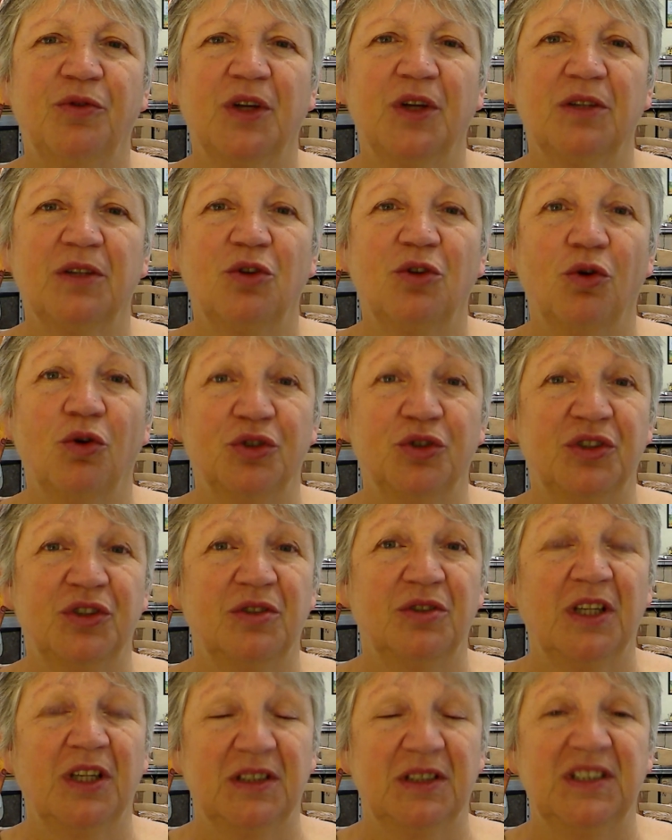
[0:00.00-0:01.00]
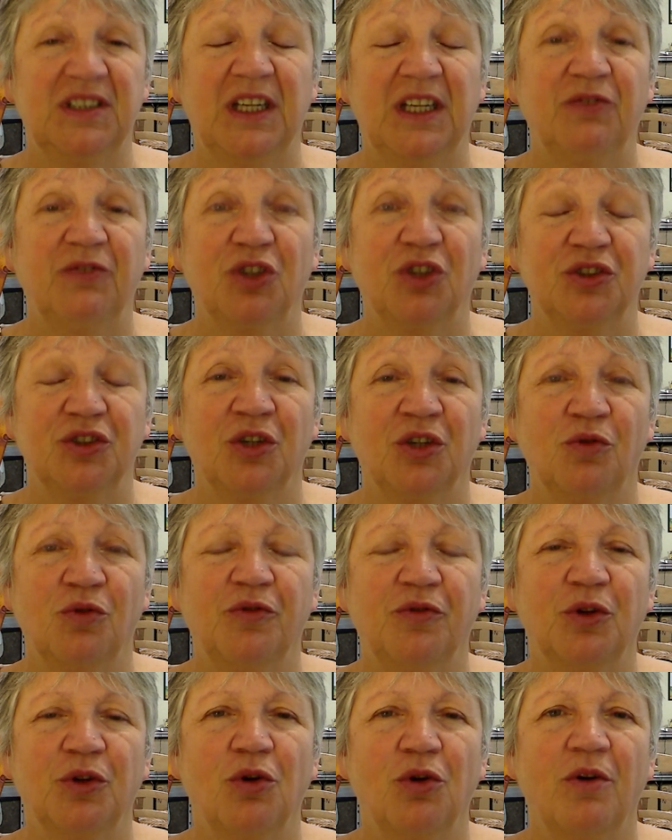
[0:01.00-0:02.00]
it saved us an
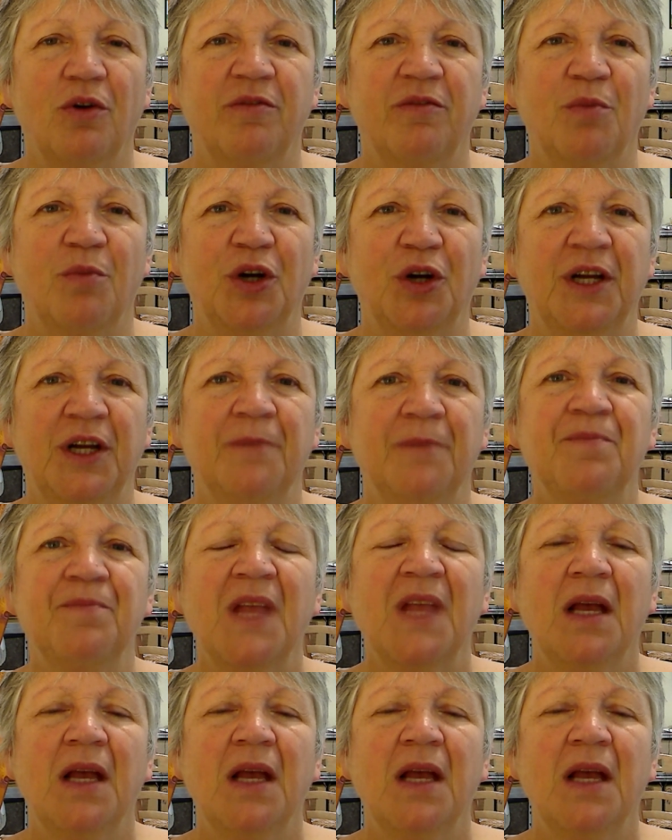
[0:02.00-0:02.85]
awful lot of money.